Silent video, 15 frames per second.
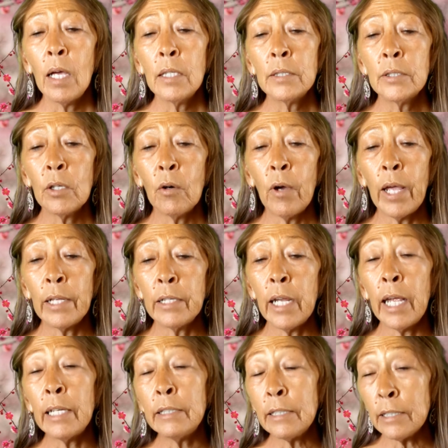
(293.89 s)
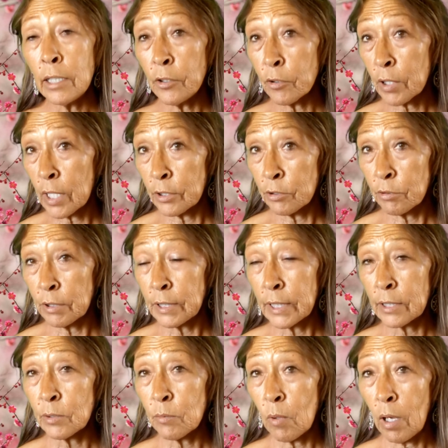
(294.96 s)
So, and in other countries
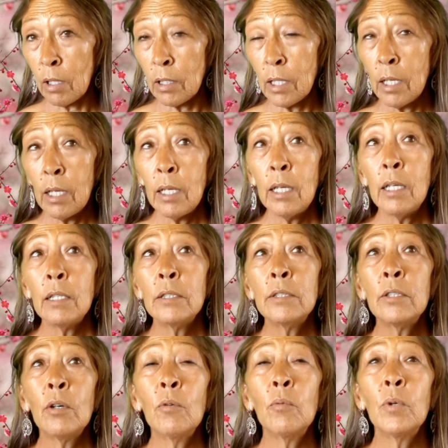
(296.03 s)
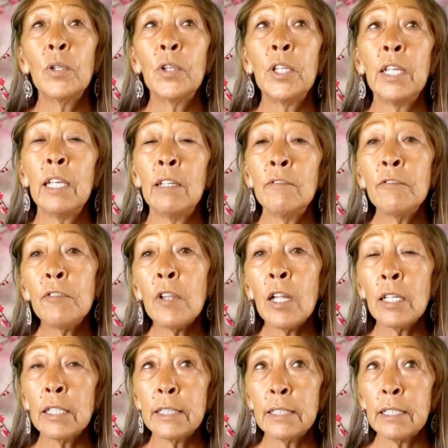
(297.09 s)
as well. So, with the
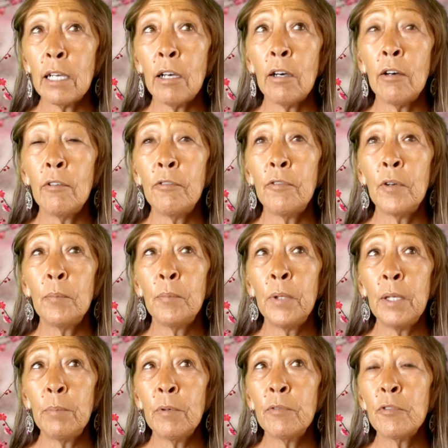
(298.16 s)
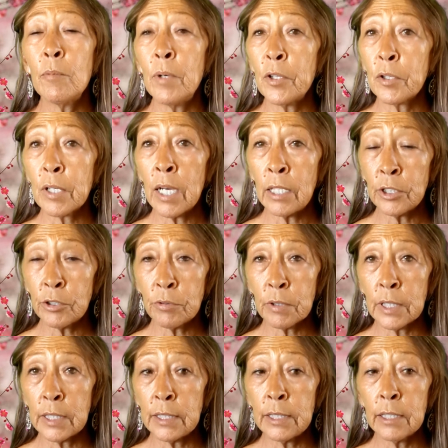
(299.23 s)
influx of people from other
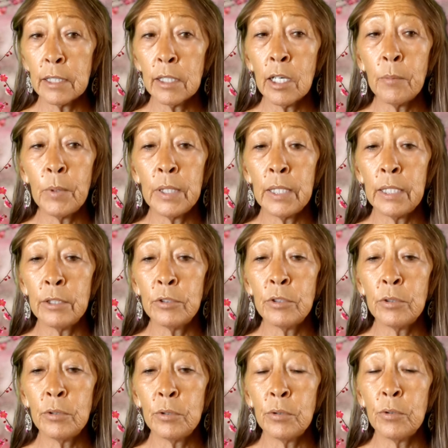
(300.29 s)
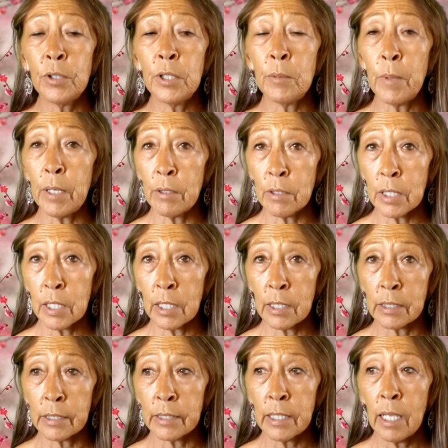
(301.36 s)
countries coming into the
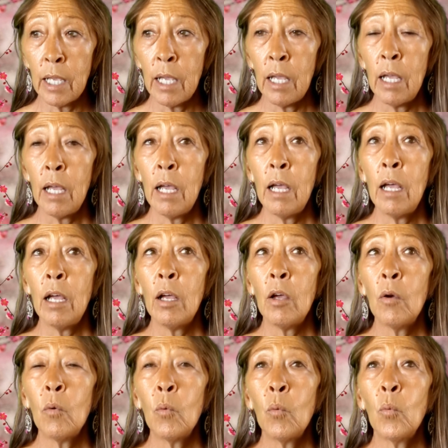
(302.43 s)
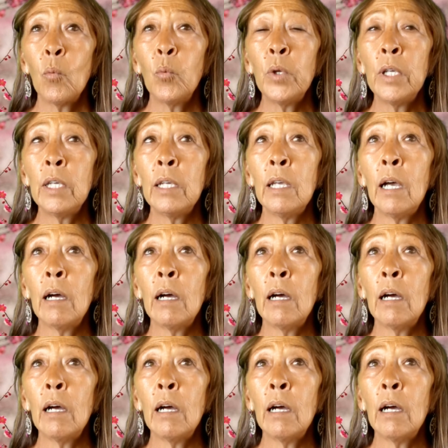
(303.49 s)
Americas, we